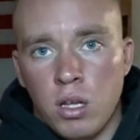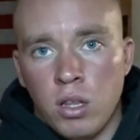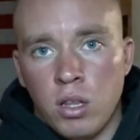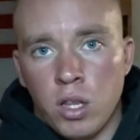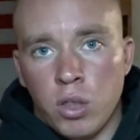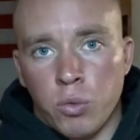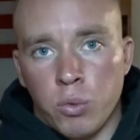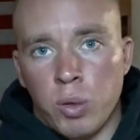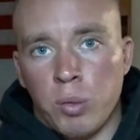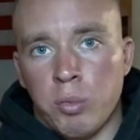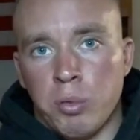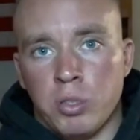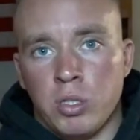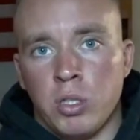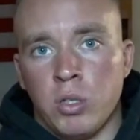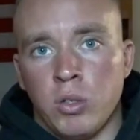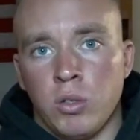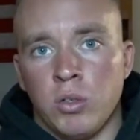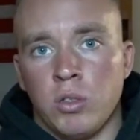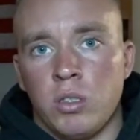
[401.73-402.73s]
the 3
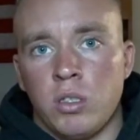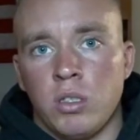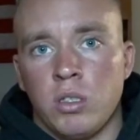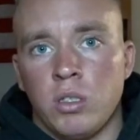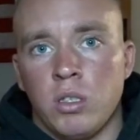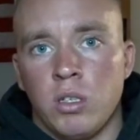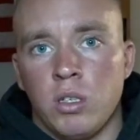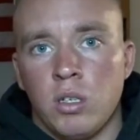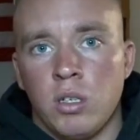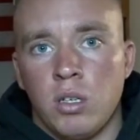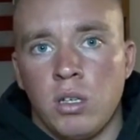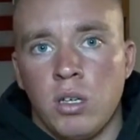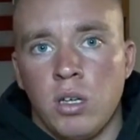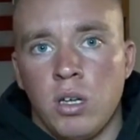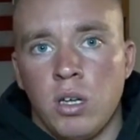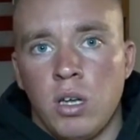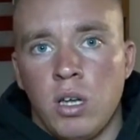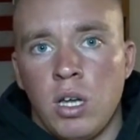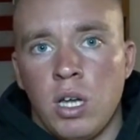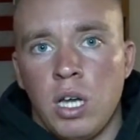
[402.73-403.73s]
platoons
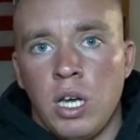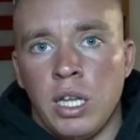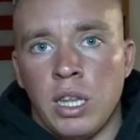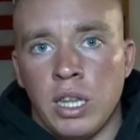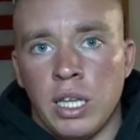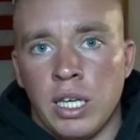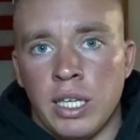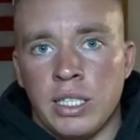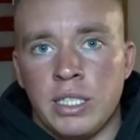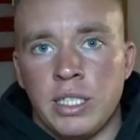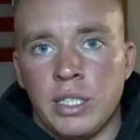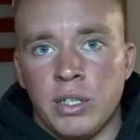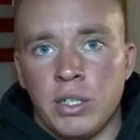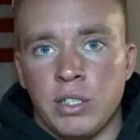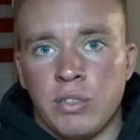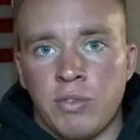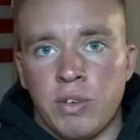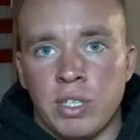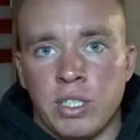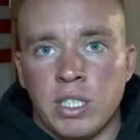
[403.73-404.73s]
in lead
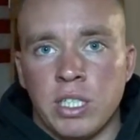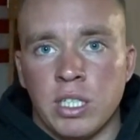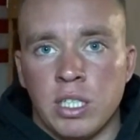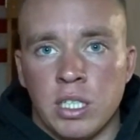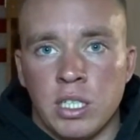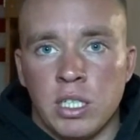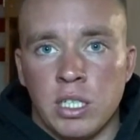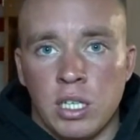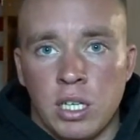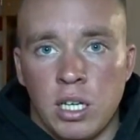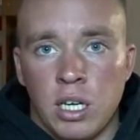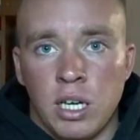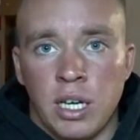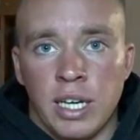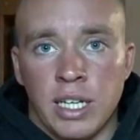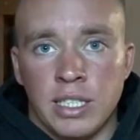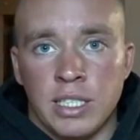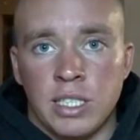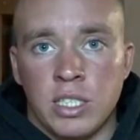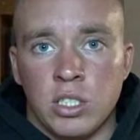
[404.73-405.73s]
series facing
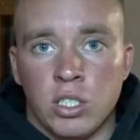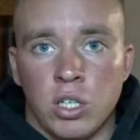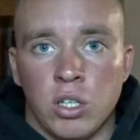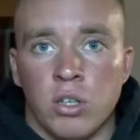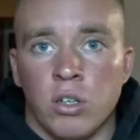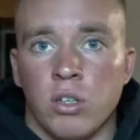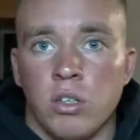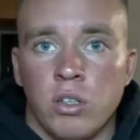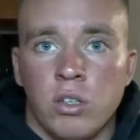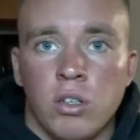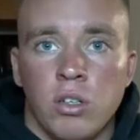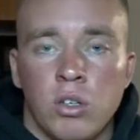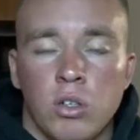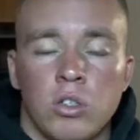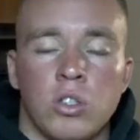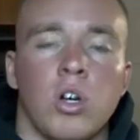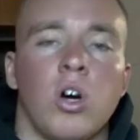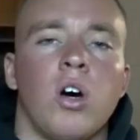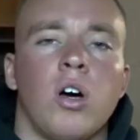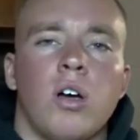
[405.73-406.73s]
against each other.
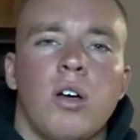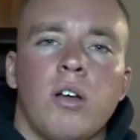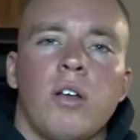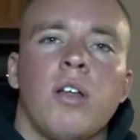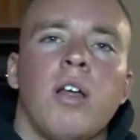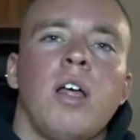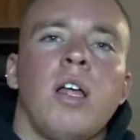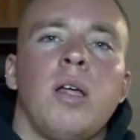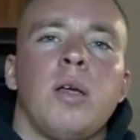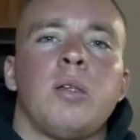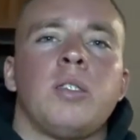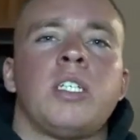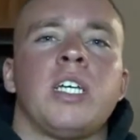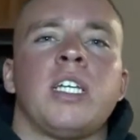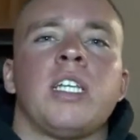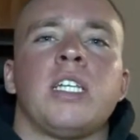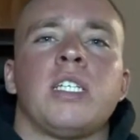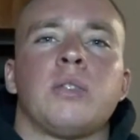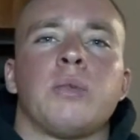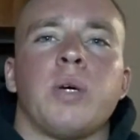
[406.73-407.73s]
So let me say
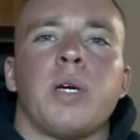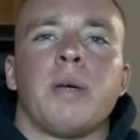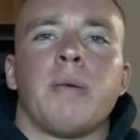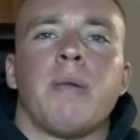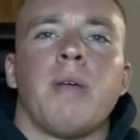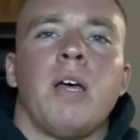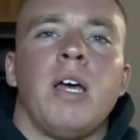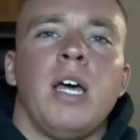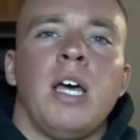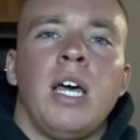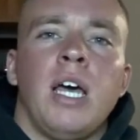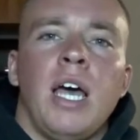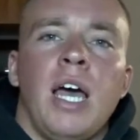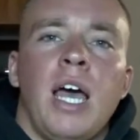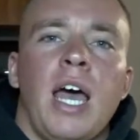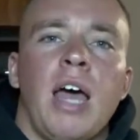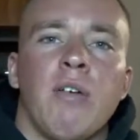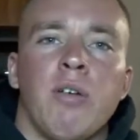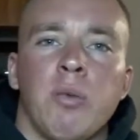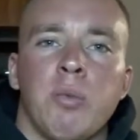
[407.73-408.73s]
it this way:
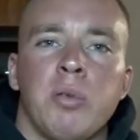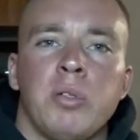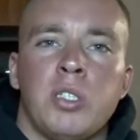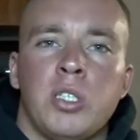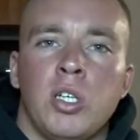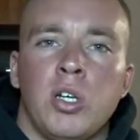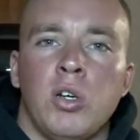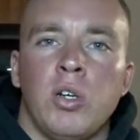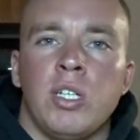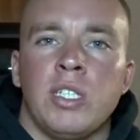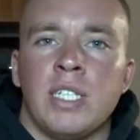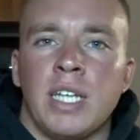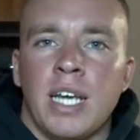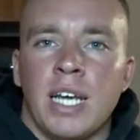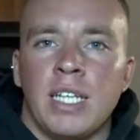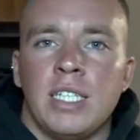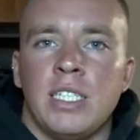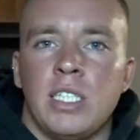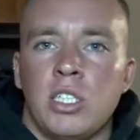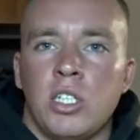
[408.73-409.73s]
every platoon is
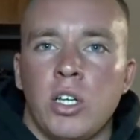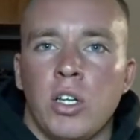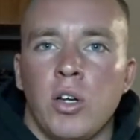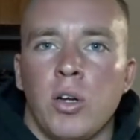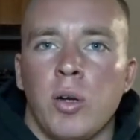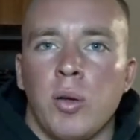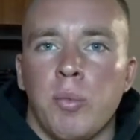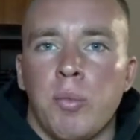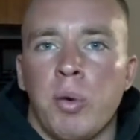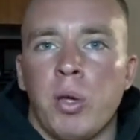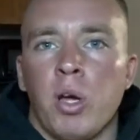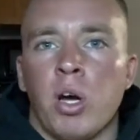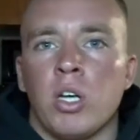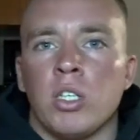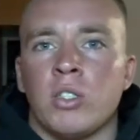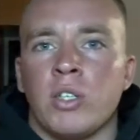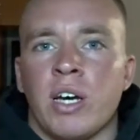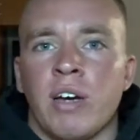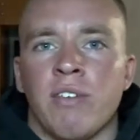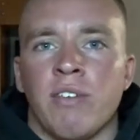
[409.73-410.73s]
against each other, but you
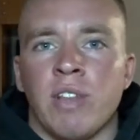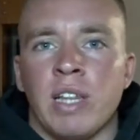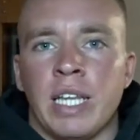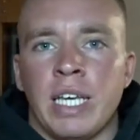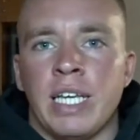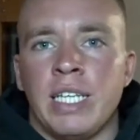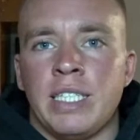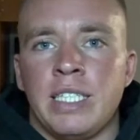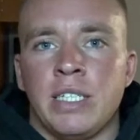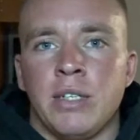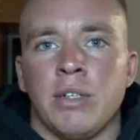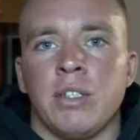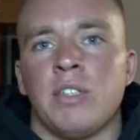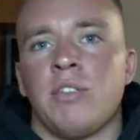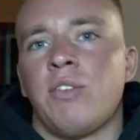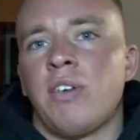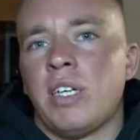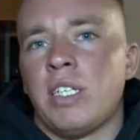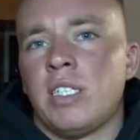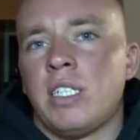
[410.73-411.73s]
also have lead series
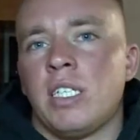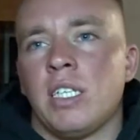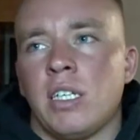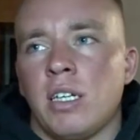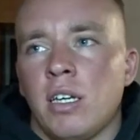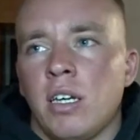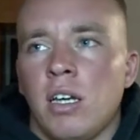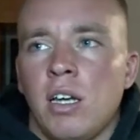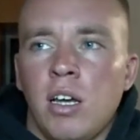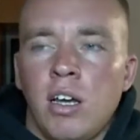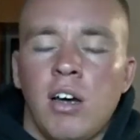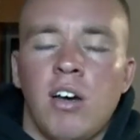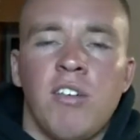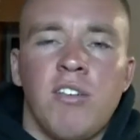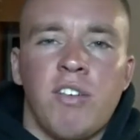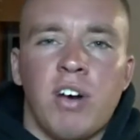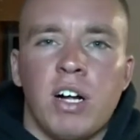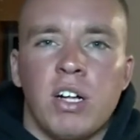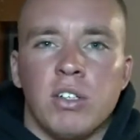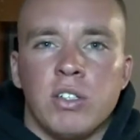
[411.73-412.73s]
facing
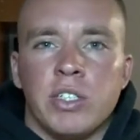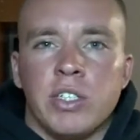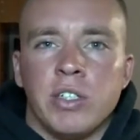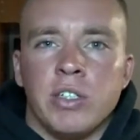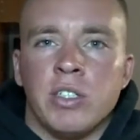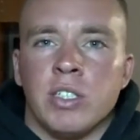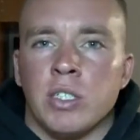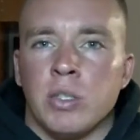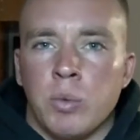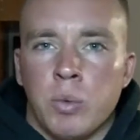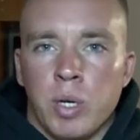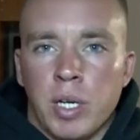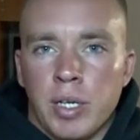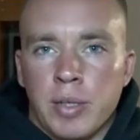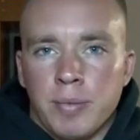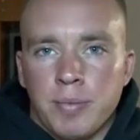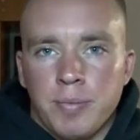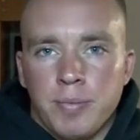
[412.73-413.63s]
follow series in a way.